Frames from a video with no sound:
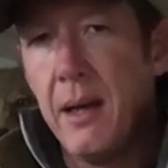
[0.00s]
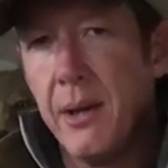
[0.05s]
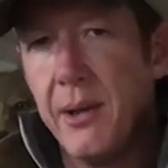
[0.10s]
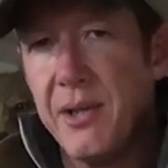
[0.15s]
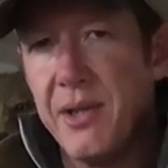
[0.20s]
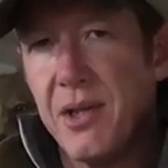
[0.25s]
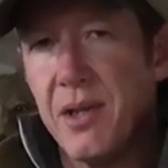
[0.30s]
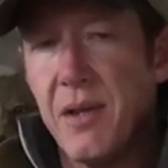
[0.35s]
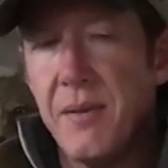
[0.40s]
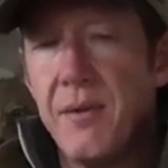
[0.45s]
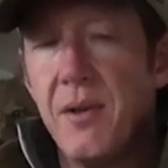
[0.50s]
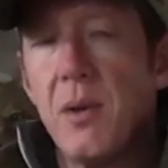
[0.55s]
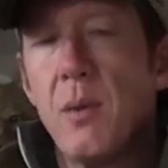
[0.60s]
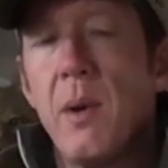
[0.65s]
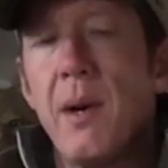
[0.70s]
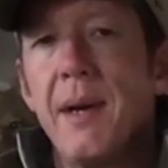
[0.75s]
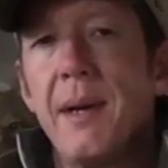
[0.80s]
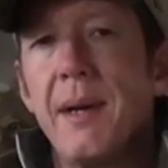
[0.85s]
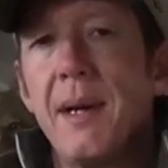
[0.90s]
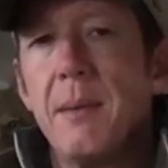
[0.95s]
Now he says if you're
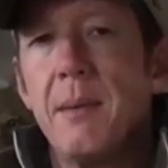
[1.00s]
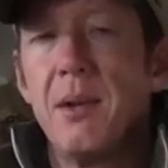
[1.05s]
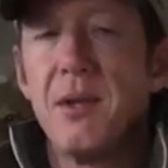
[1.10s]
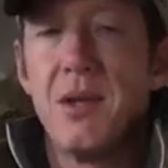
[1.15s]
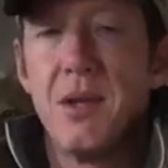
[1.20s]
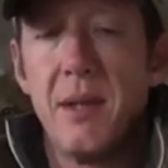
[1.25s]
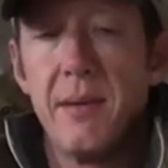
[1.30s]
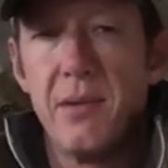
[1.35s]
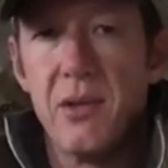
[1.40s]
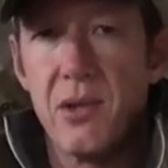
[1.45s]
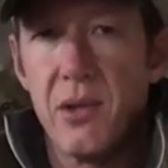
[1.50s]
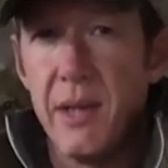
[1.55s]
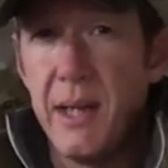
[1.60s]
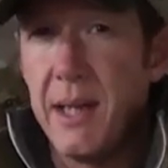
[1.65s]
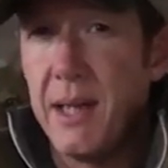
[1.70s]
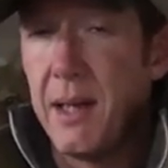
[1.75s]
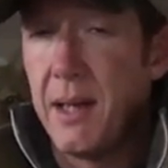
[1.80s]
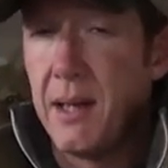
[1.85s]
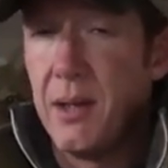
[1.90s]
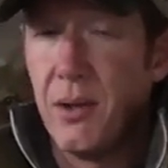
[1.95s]
wanting to come out to Devil's
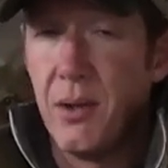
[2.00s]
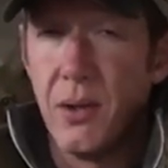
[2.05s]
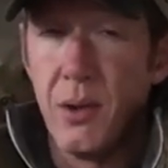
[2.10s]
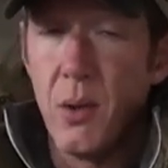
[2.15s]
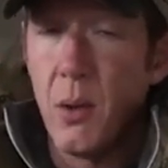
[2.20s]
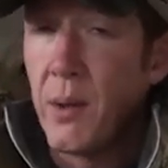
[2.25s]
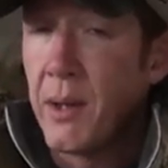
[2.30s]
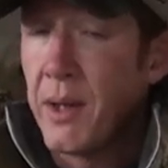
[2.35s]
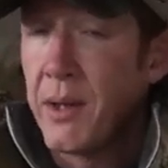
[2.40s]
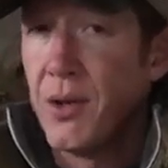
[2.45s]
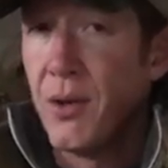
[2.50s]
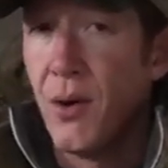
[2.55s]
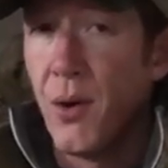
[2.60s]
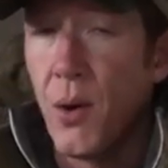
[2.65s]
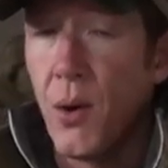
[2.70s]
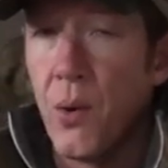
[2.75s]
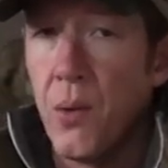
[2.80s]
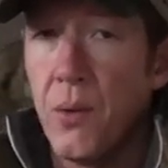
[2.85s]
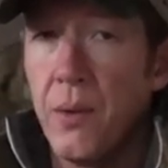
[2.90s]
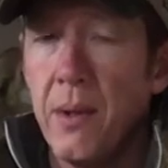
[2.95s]
Lake and you're going on your
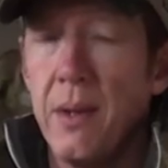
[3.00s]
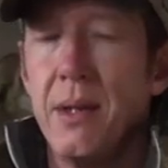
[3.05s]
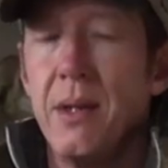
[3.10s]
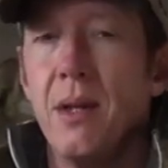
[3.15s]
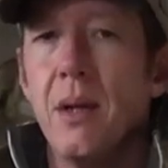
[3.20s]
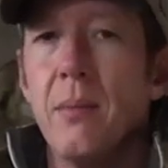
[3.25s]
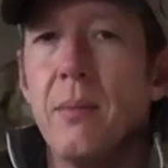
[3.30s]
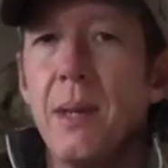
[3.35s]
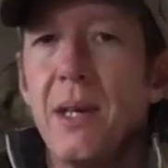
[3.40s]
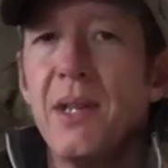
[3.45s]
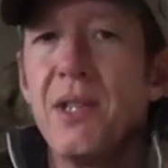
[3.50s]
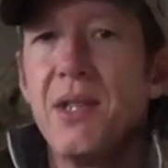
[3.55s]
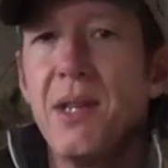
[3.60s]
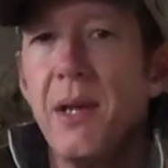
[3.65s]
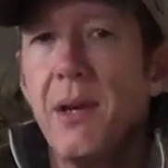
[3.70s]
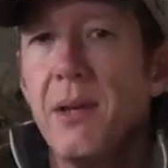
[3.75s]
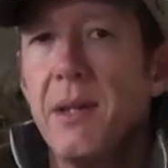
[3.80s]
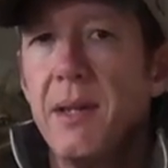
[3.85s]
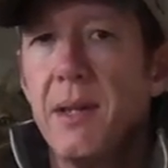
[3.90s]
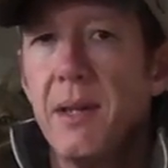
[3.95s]
own, your best
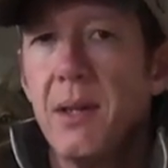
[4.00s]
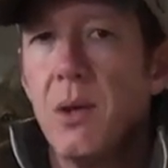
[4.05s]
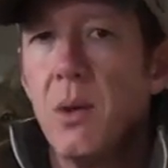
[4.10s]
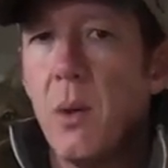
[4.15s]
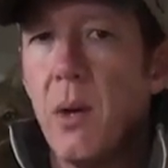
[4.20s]
area to